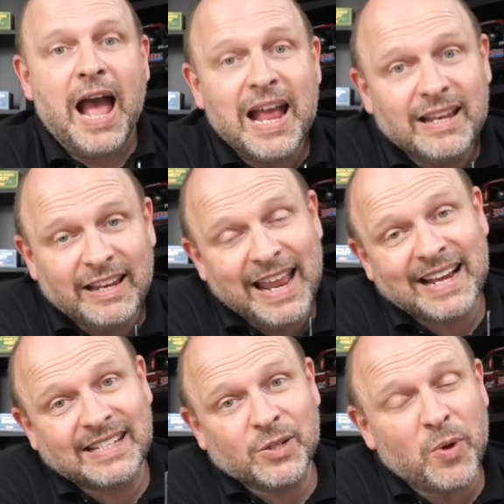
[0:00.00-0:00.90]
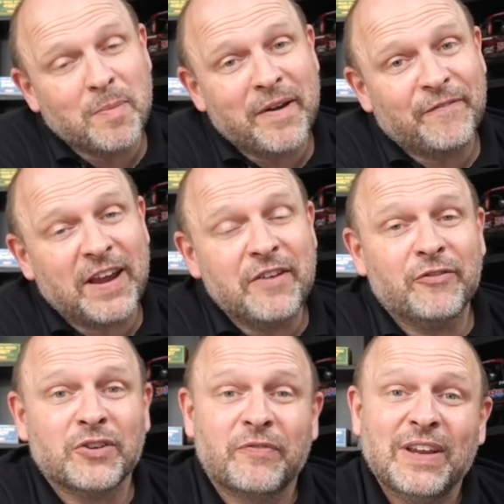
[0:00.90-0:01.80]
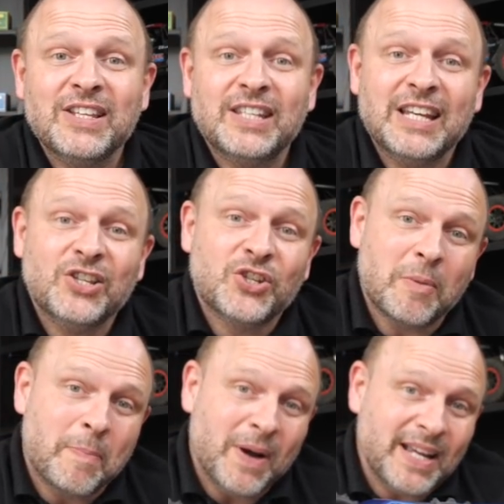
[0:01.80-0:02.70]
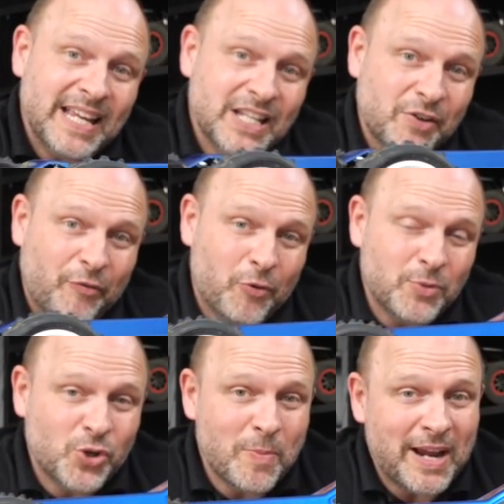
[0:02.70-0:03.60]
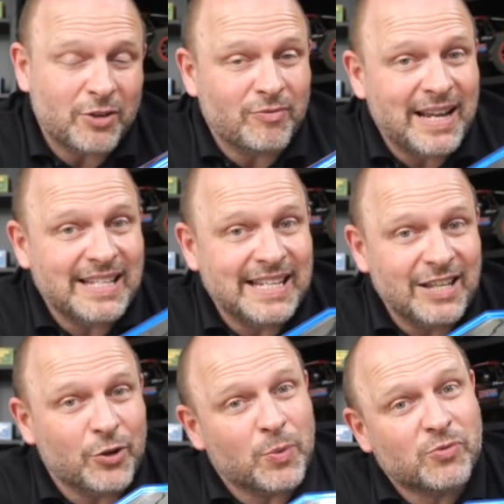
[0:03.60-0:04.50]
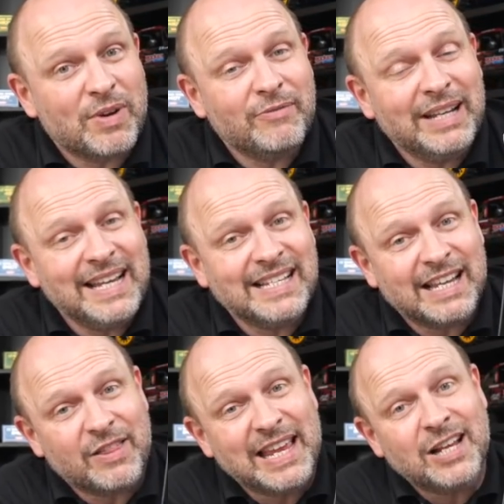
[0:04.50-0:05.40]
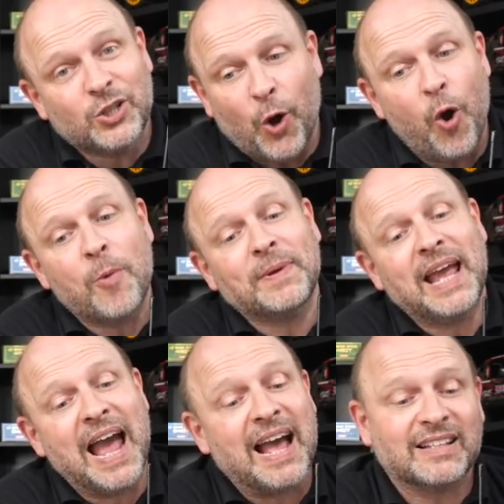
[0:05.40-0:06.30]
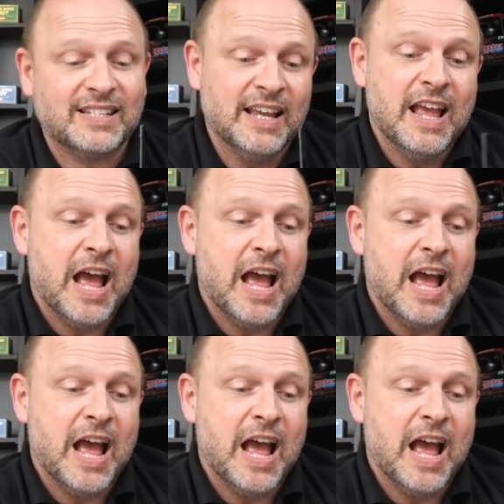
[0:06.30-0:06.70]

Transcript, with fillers: And next is one of my favourite vintage buggies from Schumacher Racing that was re-released, the Top Cat.